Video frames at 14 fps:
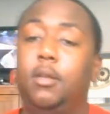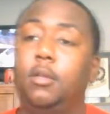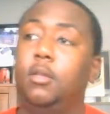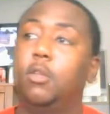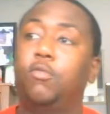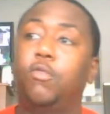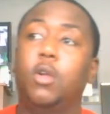
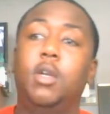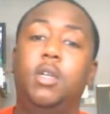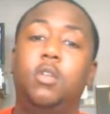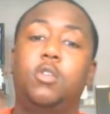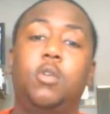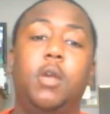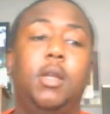front of the
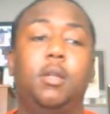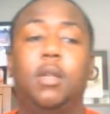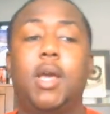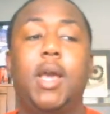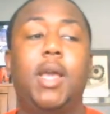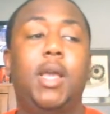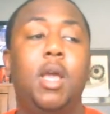trailer.
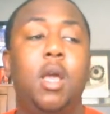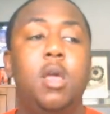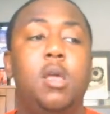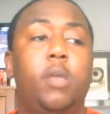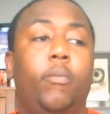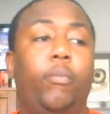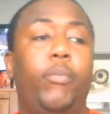Like
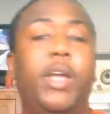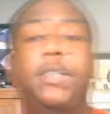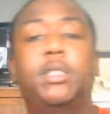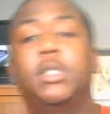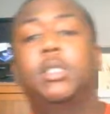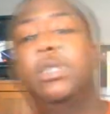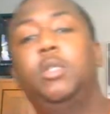
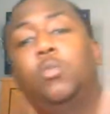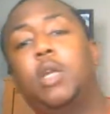basically, when I was